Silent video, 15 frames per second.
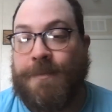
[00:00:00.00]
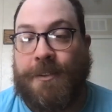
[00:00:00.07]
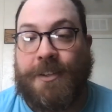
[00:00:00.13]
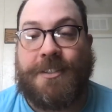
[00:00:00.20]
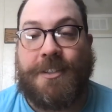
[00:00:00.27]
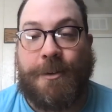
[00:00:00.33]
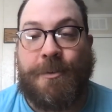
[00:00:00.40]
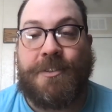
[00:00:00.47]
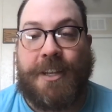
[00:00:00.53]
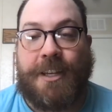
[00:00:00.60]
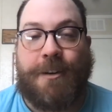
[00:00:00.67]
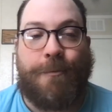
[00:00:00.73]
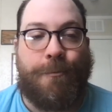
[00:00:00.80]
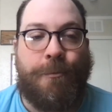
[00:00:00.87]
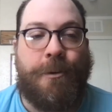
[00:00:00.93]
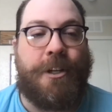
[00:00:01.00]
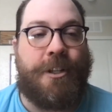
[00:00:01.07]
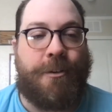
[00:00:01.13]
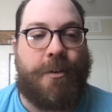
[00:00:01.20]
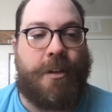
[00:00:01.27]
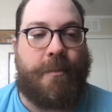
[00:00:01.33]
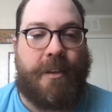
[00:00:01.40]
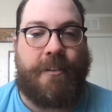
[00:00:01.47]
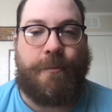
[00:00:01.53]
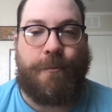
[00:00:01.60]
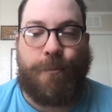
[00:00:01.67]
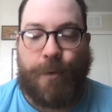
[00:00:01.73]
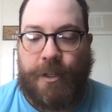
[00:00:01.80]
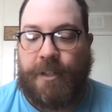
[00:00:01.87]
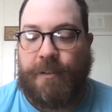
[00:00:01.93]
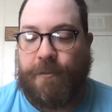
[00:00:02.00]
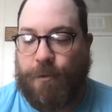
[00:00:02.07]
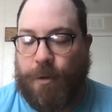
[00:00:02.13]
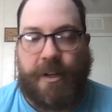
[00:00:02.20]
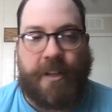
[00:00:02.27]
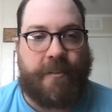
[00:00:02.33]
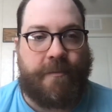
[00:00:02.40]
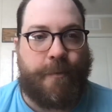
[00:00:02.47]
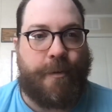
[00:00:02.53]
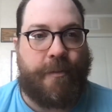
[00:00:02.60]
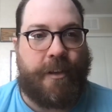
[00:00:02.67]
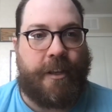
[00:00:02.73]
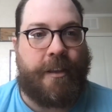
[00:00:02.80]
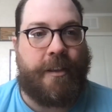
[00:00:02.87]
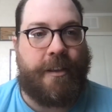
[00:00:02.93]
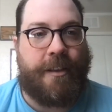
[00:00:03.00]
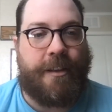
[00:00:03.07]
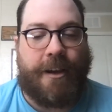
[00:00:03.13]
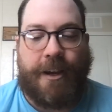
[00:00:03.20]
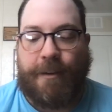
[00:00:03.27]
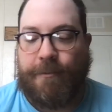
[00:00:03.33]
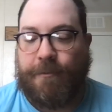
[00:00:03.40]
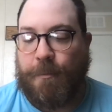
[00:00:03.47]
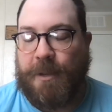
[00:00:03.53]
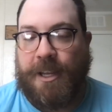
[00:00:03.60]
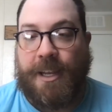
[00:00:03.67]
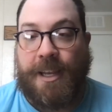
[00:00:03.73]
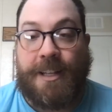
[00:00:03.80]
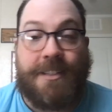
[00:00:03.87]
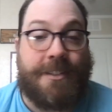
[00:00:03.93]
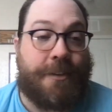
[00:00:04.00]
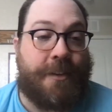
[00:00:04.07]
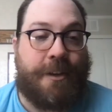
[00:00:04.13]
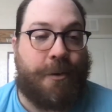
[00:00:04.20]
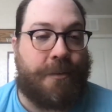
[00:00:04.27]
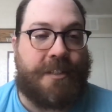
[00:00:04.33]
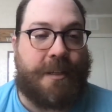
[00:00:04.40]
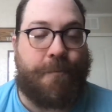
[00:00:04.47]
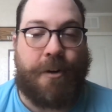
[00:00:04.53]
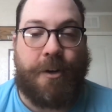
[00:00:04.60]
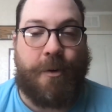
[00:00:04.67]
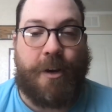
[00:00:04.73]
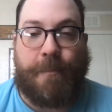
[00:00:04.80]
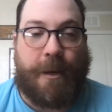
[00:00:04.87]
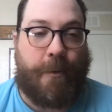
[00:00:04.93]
Like, so it was like a really formative movie for me, and I still think holds up pretty well.